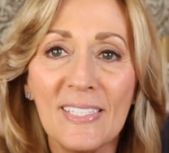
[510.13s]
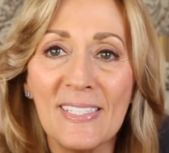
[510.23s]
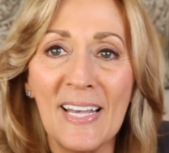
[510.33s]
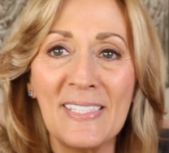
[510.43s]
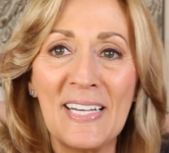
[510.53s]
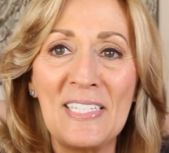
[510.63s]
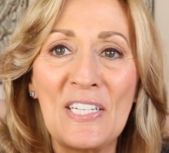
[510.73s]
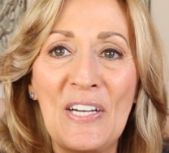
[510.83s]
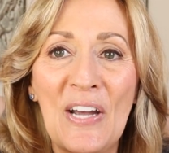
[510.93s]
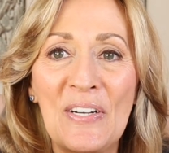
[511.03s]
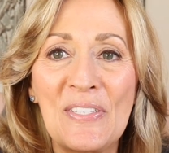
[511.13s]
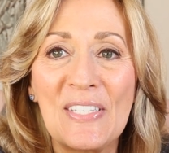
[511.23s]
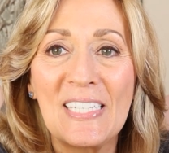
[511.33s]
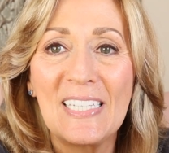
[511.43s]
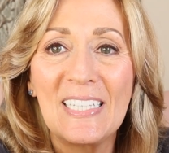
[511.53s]
Does that say
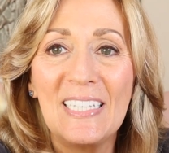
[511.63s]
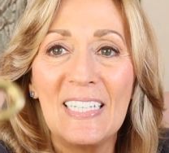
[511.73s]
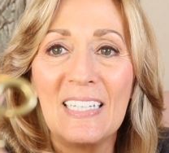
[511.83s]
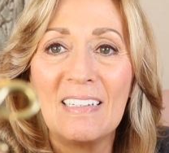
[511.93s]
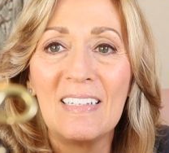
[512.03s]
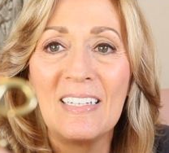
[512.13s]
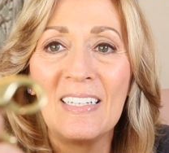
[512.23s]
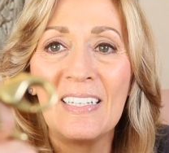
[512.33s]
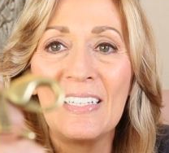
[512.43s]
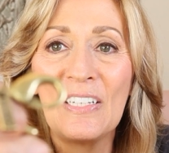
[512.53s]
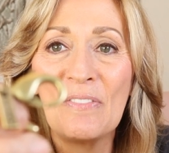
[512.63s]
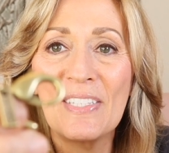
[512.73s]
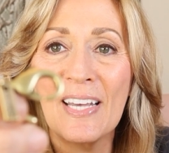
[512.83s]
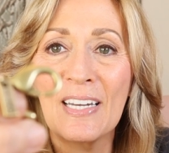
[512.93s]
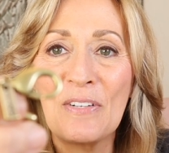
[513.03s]
Chico's? Uh, one
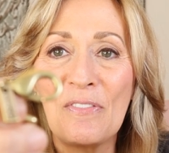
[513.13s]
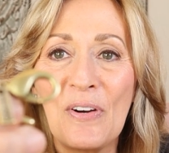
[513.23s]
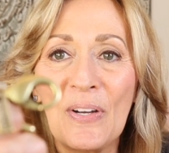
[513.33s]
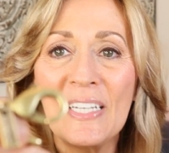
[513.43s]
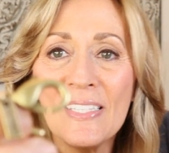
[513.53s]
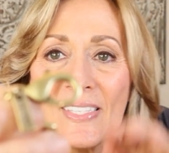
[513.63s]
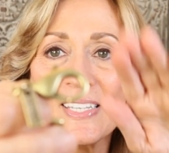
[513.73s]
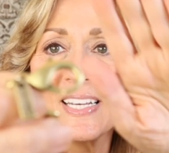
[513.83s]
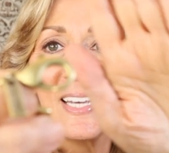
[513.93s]
second focus.